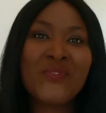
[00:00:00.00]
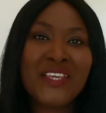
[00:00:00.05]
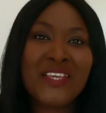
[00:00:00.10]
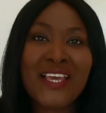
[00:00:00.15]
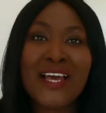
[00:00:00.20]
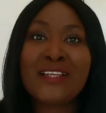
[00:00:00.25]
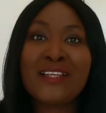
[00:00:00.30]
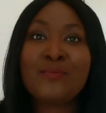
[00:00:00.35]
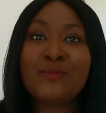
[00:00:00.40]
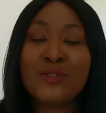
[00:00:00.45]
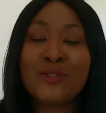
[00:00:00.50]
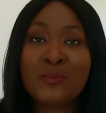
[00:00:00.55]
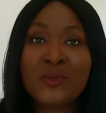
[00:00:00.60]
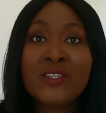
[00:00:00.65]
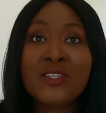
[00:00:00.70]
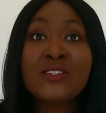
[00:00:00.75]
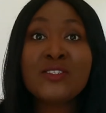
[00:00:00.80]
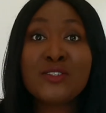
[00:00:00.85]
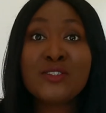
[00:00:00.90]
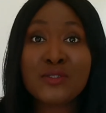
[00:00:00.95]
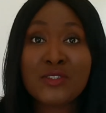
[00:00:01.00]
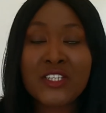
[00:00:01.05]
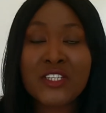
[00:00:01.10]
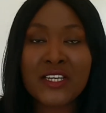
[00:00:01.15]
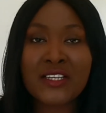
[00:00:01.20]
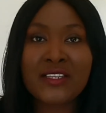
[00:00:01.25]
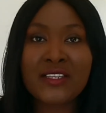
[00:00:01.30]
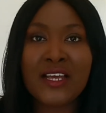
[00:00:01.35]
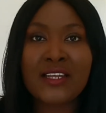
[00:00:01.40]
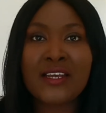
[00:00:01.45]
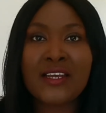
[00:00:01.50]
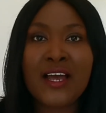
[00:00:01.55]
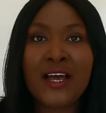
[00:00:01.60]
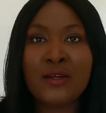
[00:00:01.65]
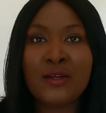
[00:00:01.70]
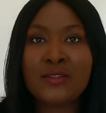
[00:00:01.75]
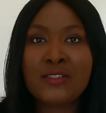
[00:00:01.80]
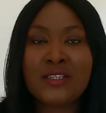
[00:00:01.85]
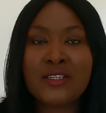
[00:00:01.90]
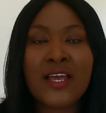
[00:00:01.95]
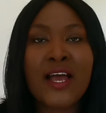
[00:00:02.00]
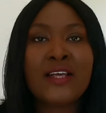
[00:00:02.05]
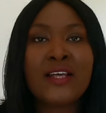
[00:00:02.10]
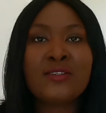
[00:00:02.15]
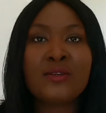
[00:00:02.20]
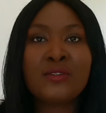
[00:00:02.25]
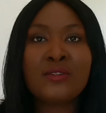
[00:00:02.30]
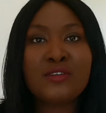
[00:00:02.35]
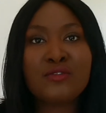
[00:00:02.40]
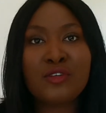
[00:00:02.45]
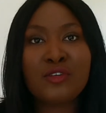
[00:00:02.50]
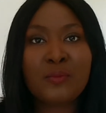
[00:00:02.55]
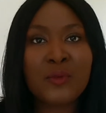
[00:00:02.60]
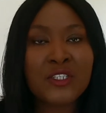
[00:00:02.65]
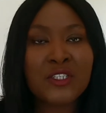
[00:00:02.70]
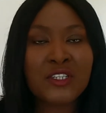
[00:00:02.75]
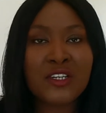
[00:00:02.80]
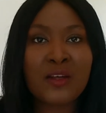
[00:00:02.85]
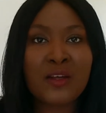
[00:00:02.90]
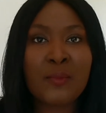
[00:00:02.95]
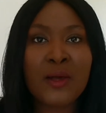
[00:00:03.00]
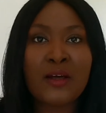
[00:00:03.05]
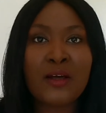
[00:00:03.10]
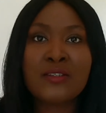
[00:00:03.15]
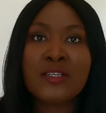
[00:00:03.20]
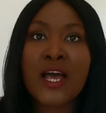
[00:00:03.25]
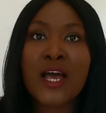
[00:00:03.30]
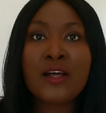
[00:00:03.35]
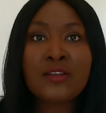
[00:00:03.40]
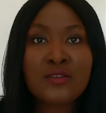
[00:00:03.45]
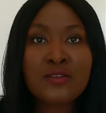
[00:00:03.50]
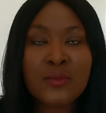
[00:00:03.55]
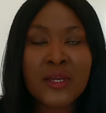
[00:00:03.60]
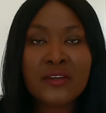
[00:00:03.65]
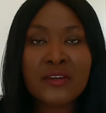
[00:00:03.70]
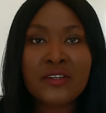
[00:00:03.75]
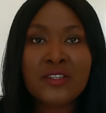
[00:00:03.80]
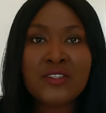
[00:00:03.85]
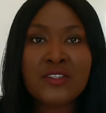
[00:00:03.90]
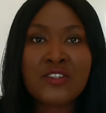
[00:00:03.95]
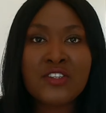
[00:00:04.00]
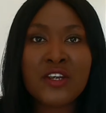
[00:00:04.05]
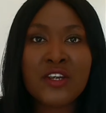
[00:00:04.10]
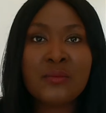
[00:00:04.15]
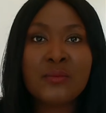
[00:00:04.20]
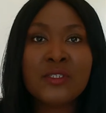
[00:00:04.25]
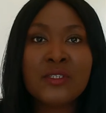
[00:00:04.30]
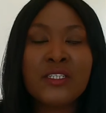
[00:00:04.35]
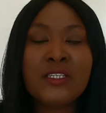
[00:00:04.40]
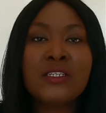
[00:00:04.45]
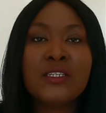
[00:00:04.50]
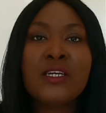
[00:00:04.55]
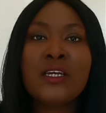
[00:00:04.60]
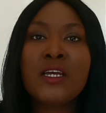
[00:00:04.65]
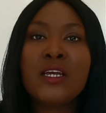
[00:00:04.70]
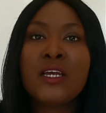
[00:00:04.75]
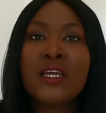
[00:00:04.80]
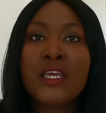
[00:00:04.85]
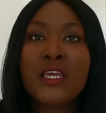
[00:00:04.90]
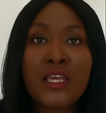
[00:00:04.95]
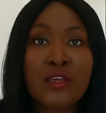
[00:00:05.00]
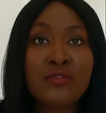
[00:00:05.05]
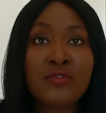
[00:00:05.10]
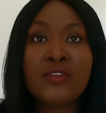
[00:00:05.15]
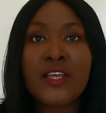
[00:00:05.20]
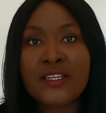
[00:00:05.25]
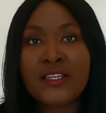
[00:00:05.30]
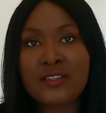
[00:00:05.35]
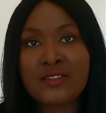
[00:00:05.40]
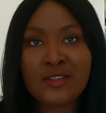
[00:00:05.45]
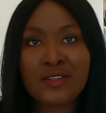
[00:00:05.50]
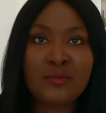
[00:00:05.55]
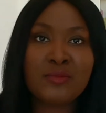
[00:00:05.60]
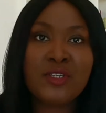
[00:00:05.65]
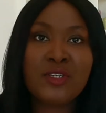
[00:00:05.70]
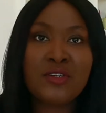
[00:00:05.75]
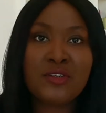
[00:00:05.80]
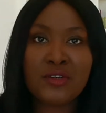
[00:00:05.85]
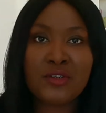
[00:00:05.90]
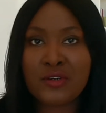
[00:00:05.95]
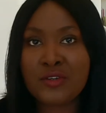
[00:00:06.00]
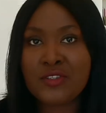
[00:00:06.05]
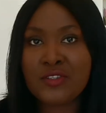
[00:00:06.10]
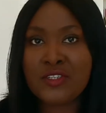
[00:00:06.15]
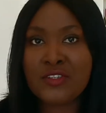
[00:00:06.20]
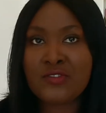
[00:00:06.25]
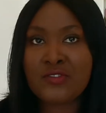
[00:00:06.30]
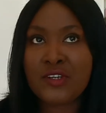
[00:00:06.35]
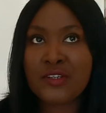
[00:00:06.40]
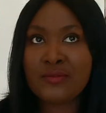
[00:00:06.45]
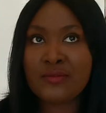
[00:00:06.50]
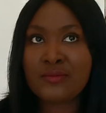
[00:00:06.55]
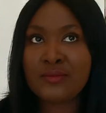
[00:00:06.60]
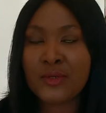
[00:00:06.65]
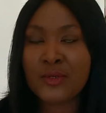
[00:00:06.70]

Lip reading: Yeah, so please do check that out. It has all the information about how to migrate to Germany if that is something you're considering.